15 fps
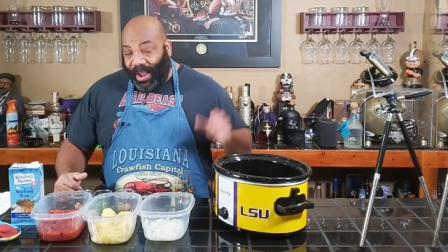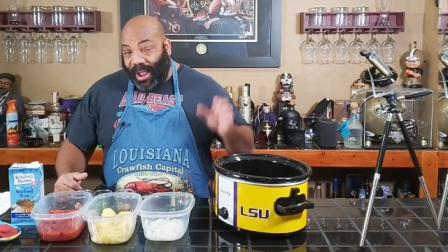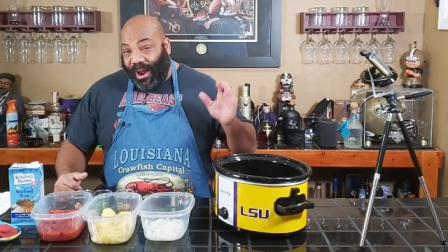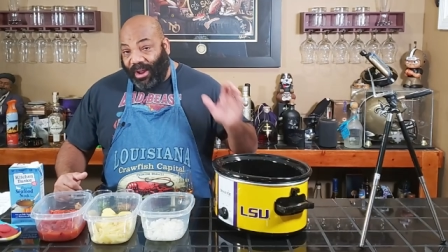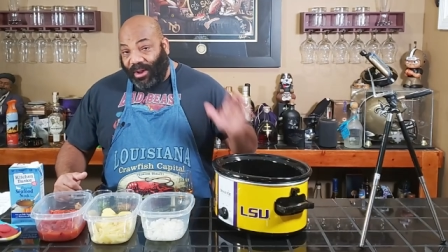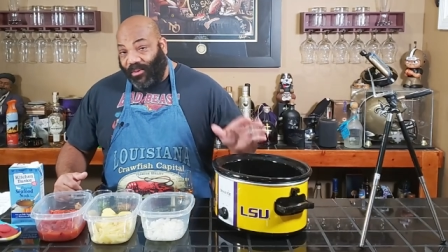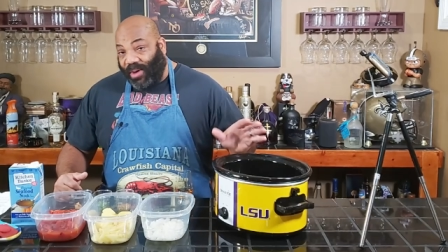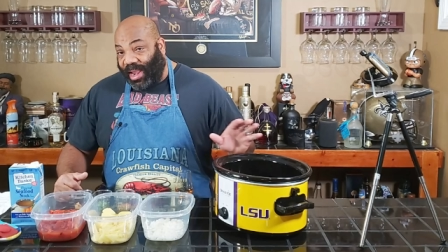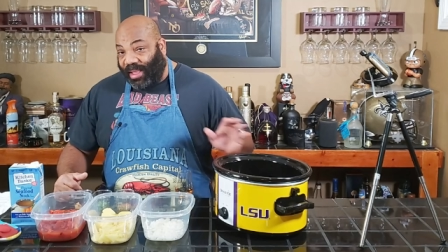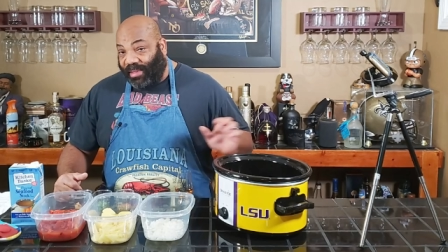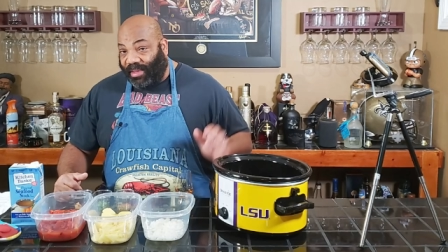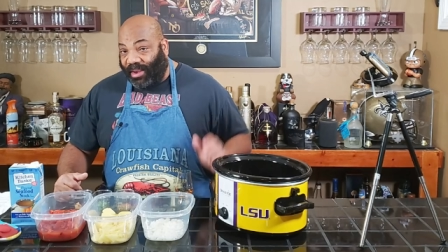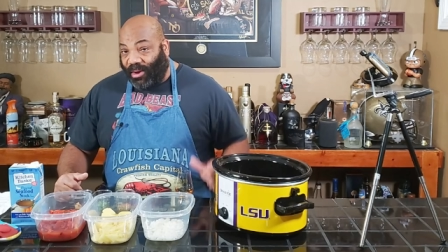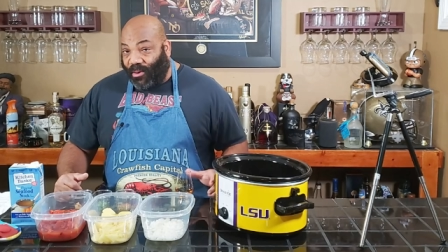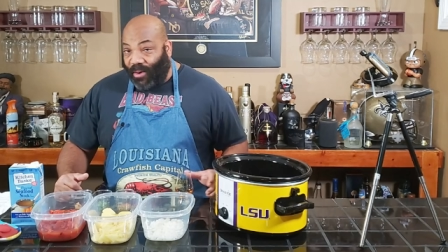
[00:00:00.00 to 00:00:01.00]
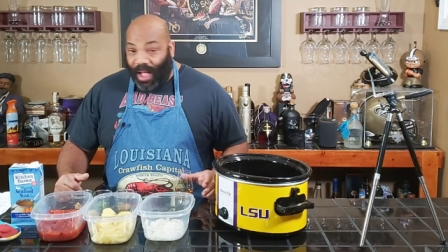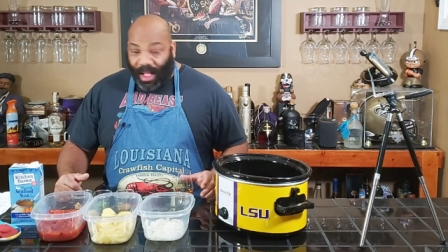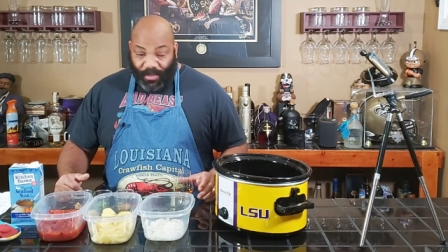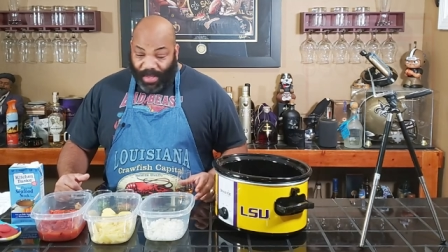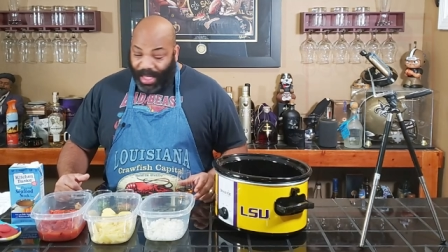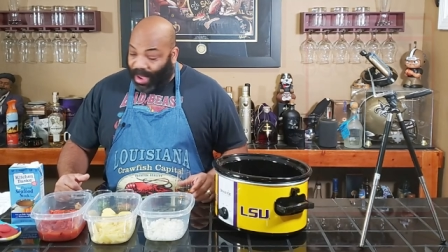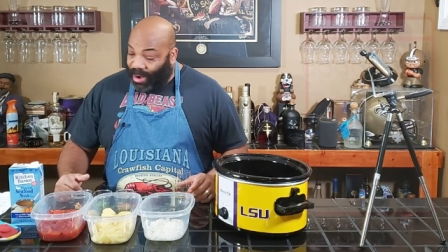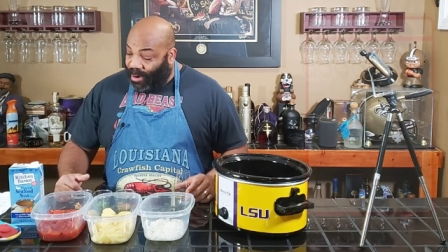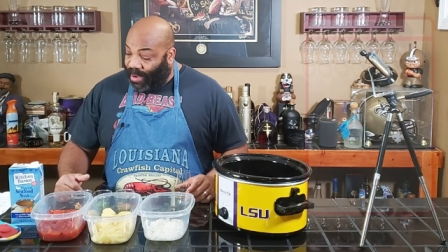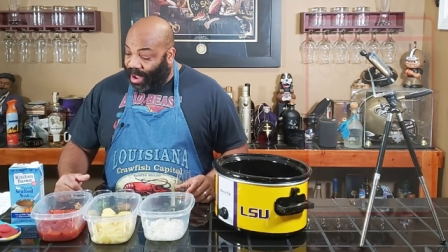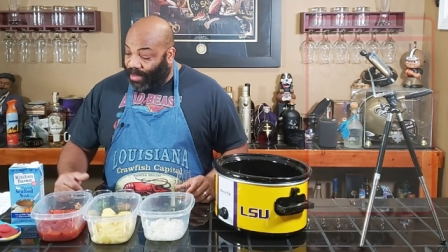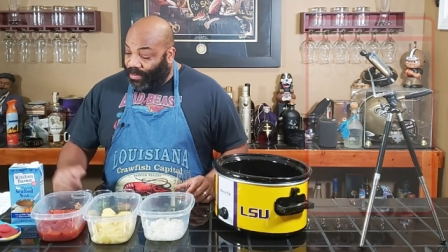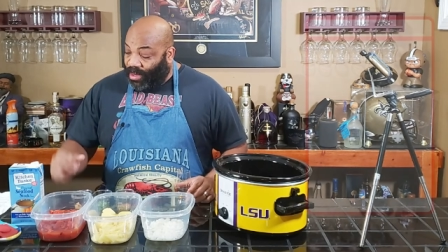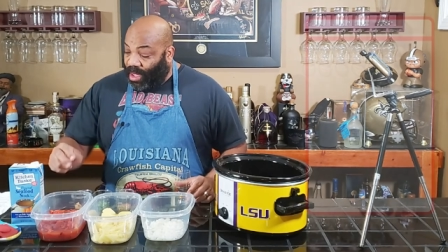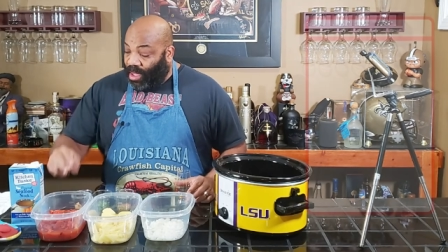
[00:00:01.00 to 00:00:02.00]
putting our ingredients in the crock pot, all
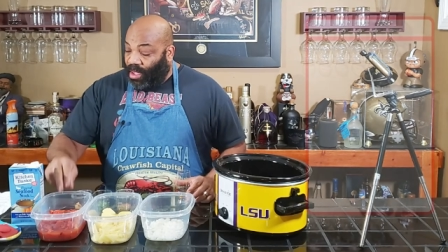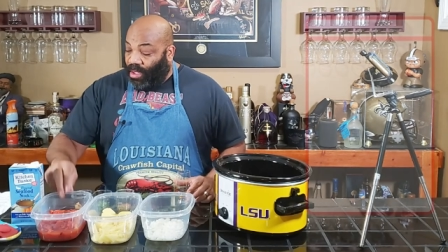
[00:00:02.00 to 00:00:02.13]
right?